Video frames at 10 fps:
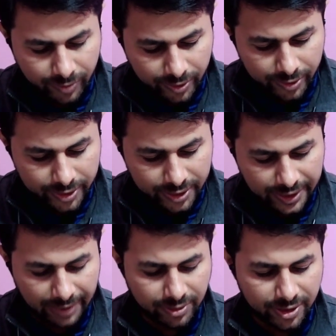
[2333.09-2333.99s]
force
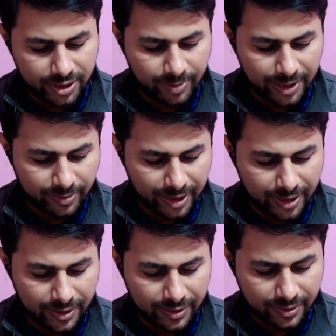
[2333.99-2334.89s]
times
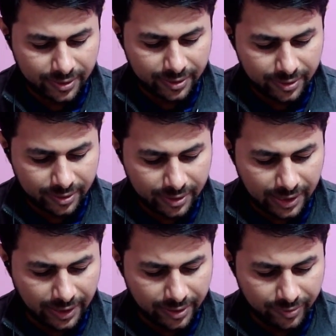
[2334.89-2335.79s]
displacement,
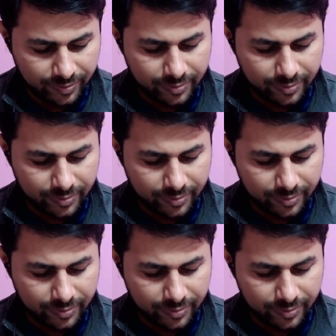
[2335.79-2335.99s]
right?